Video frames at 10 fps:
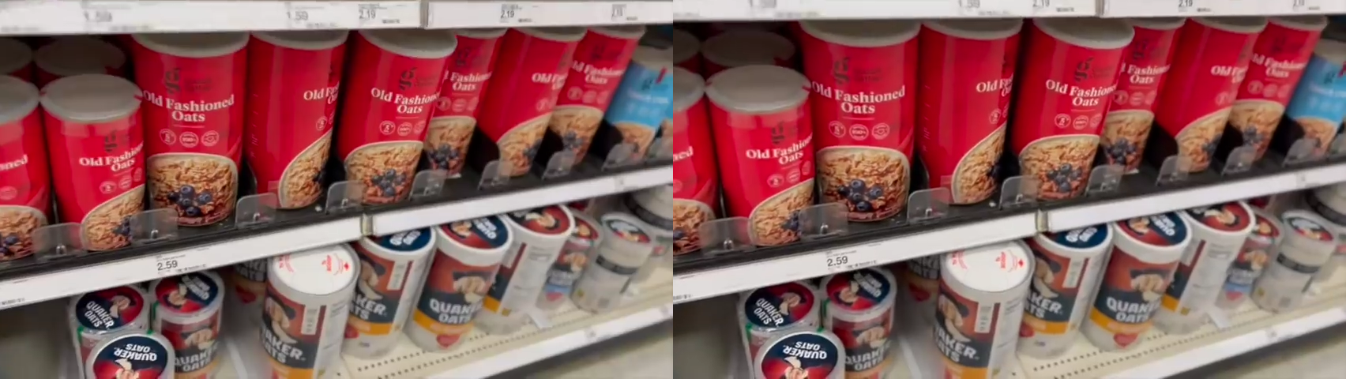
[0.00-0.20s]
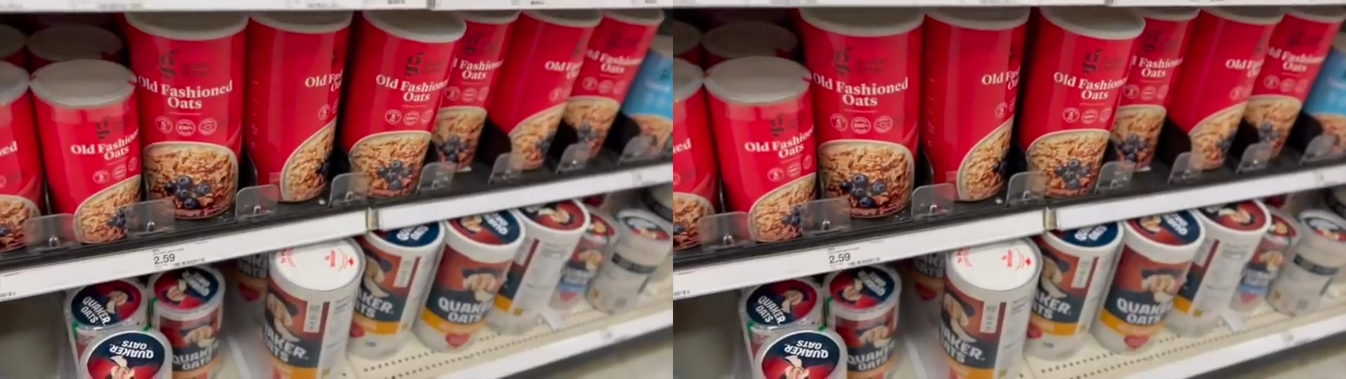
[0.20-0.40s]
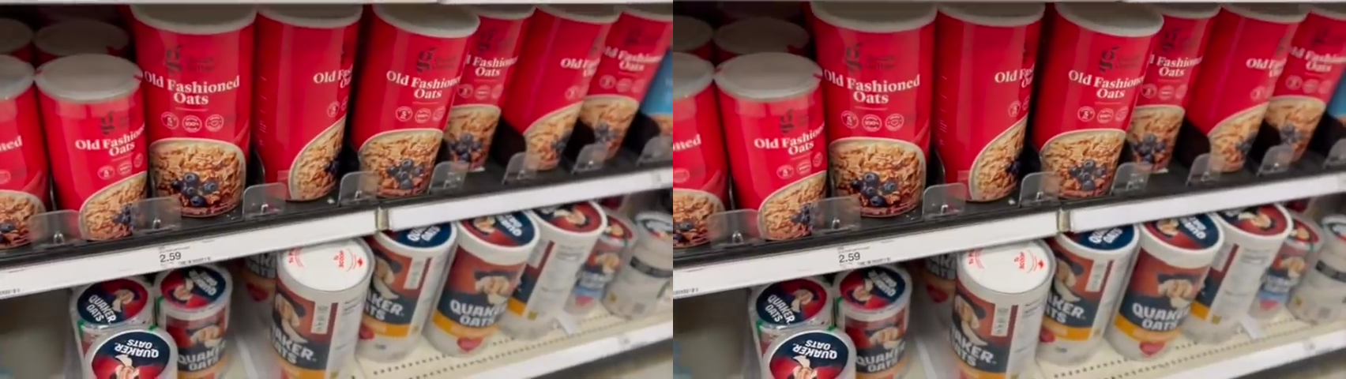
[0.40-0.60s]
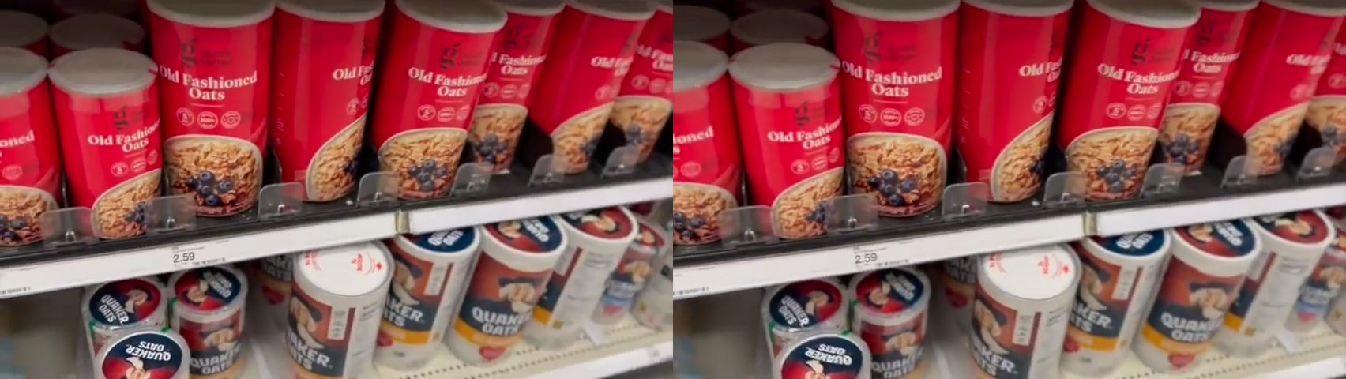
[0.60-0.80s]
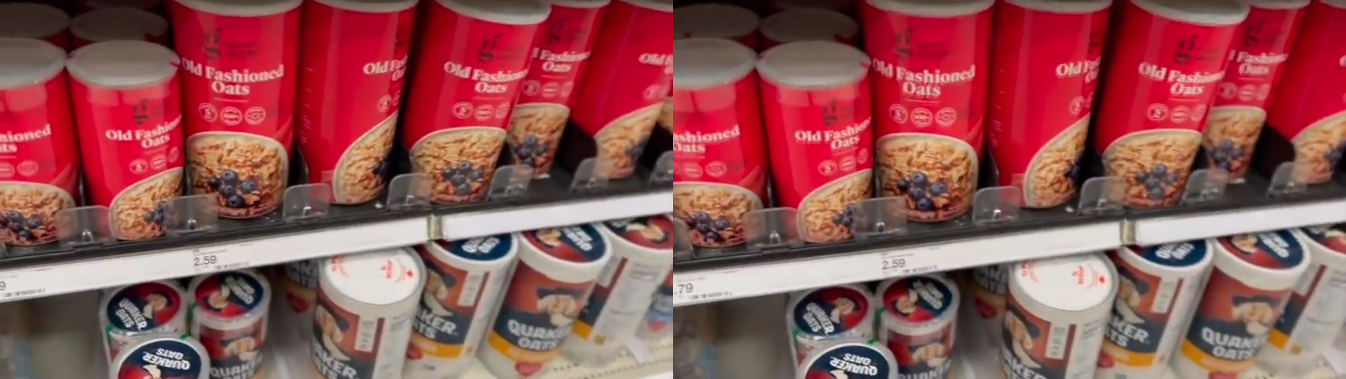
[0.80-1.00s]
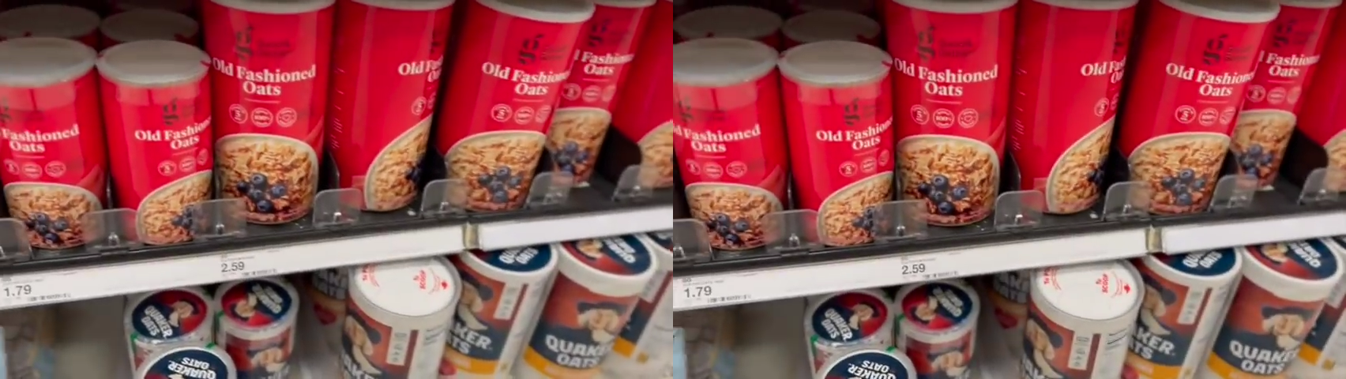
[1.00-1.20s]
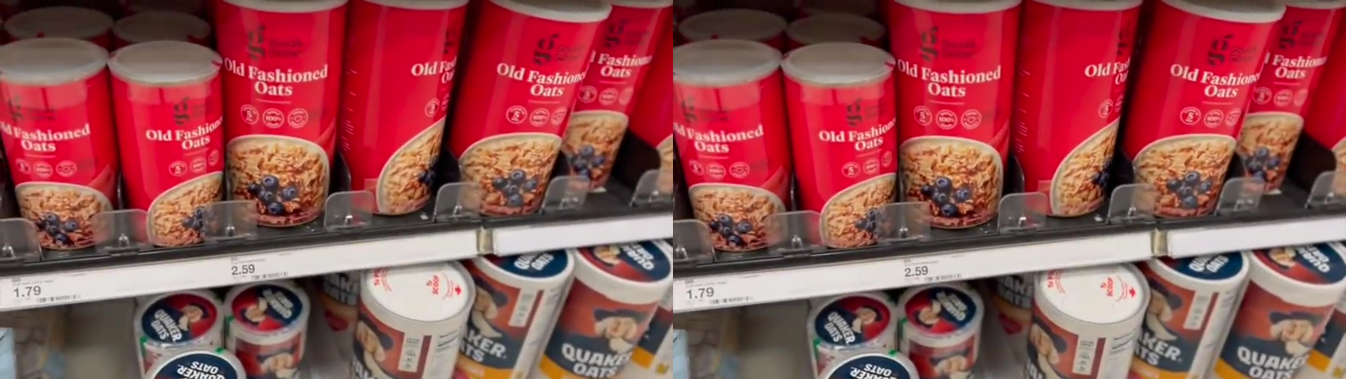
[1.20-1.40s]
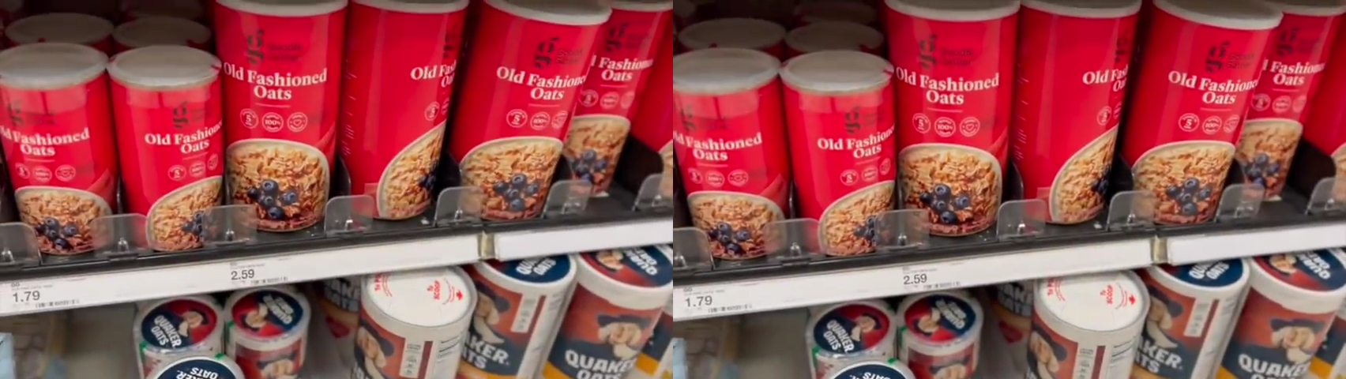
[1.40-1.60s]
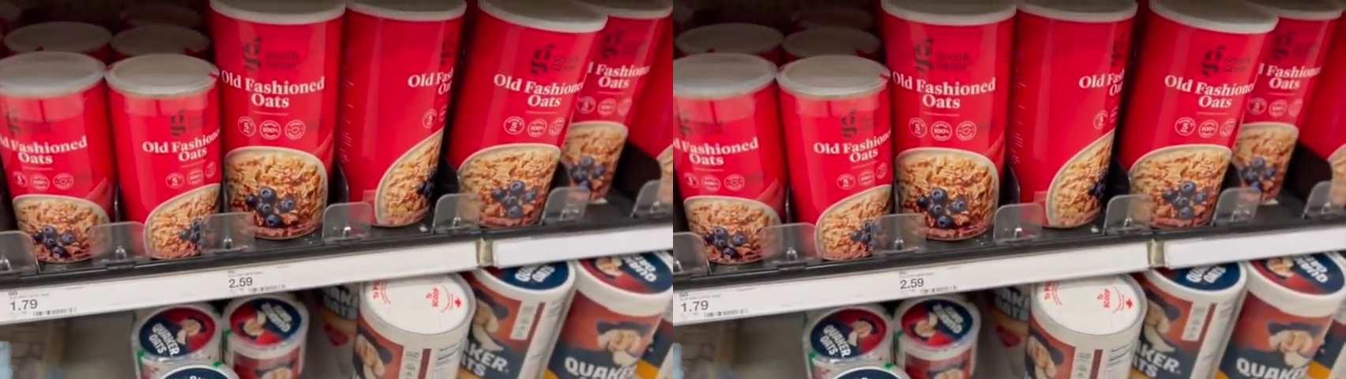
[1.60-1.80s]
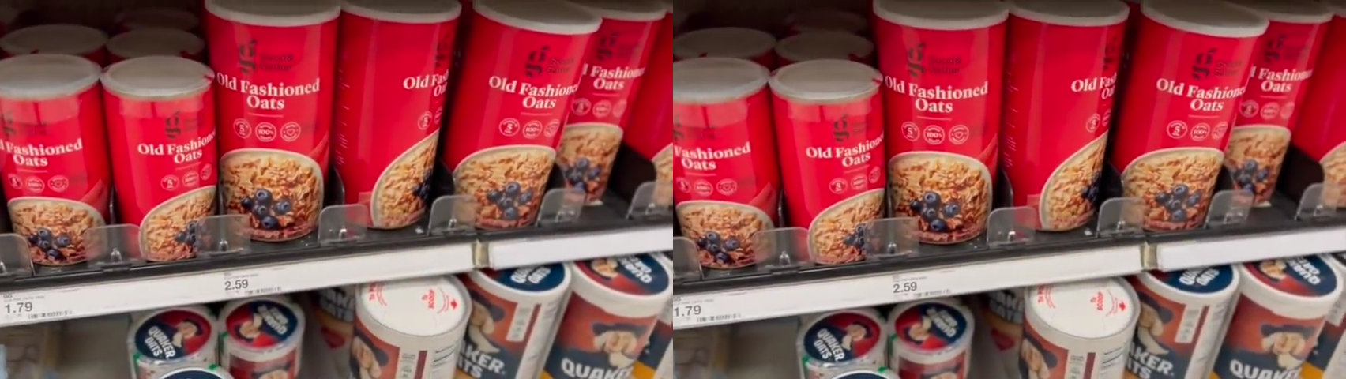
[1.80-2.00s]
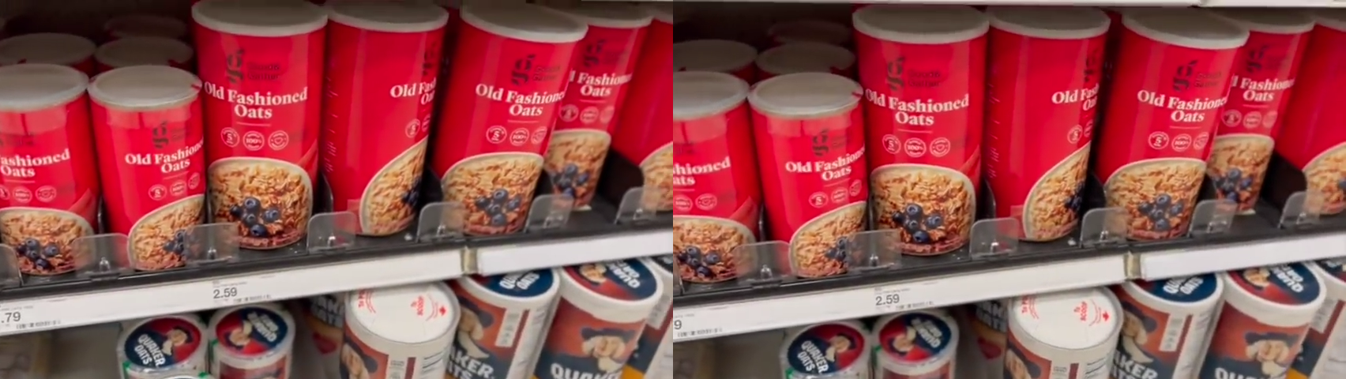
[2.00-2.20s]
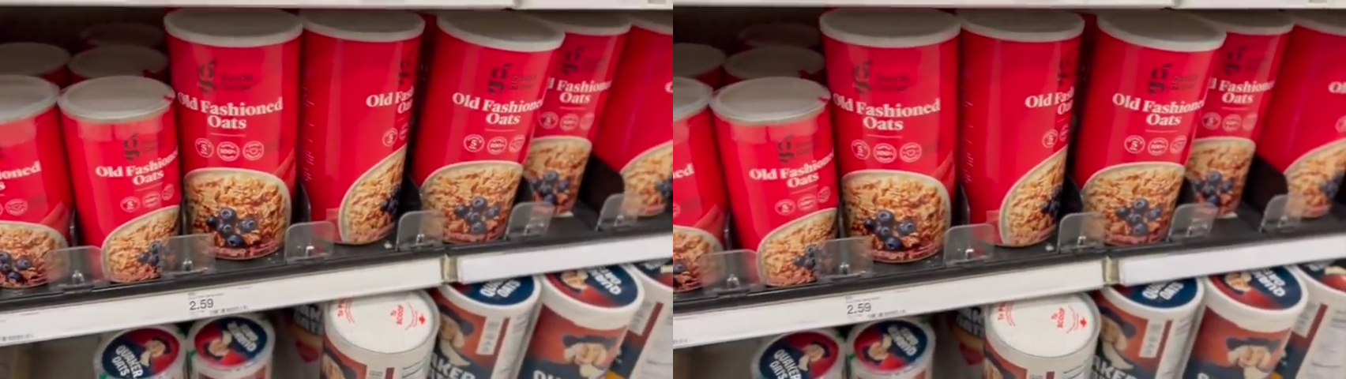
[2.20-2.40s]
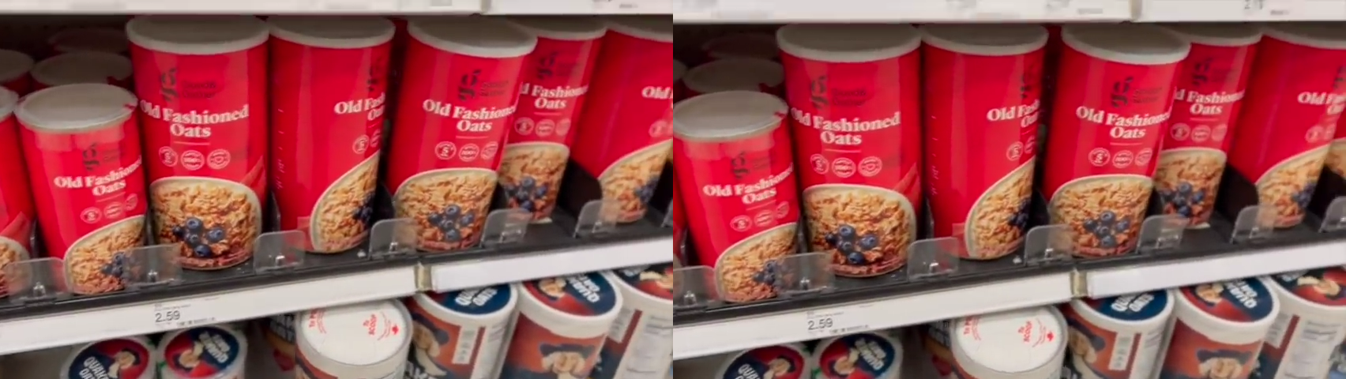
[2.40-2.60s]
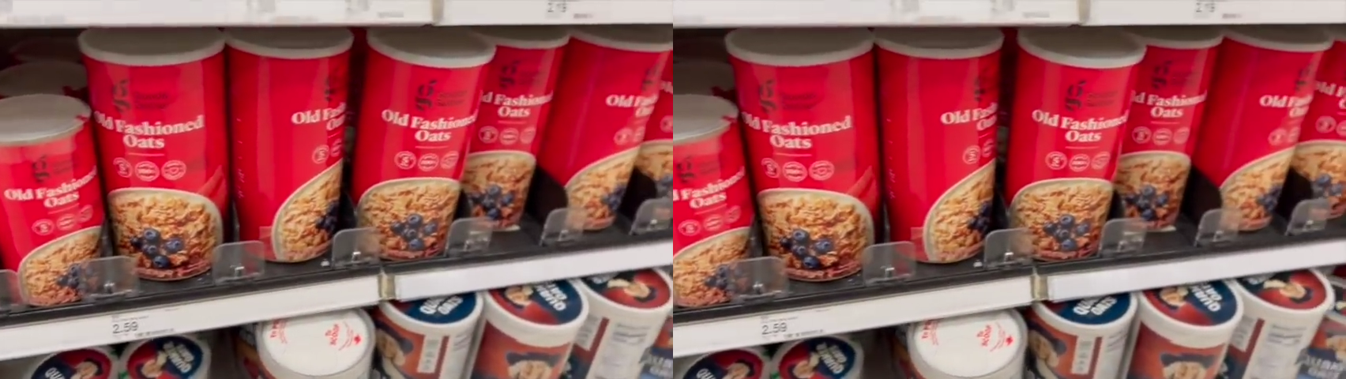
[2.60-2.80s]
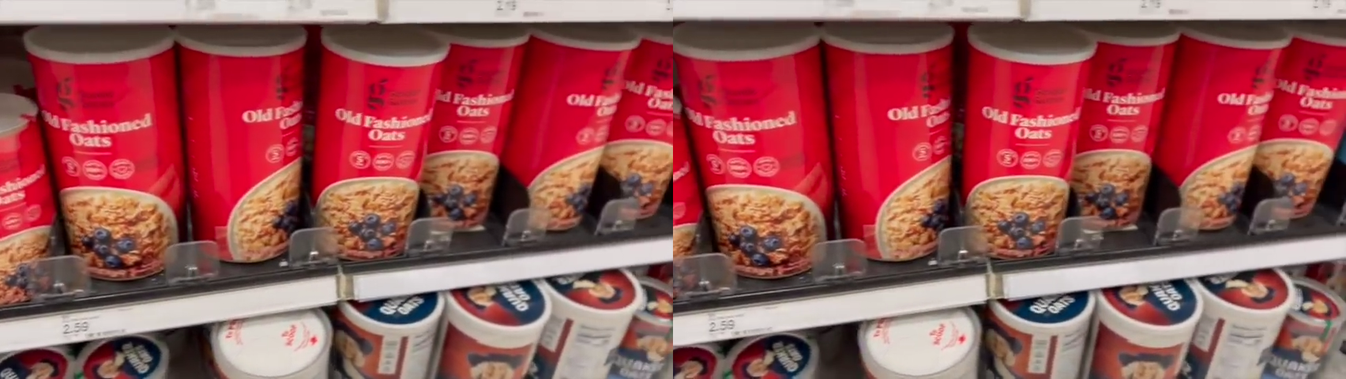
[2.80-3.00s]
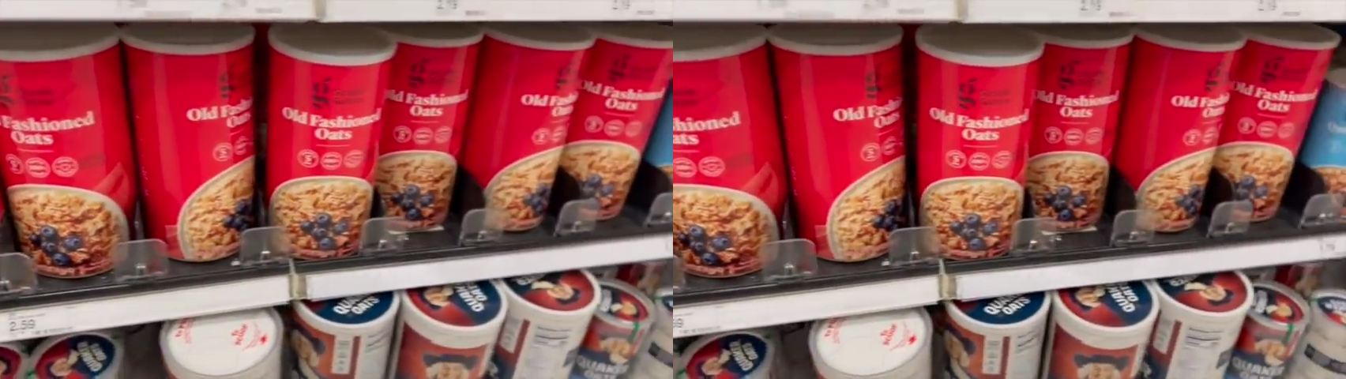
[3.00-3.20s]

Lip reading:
(no speaker visible)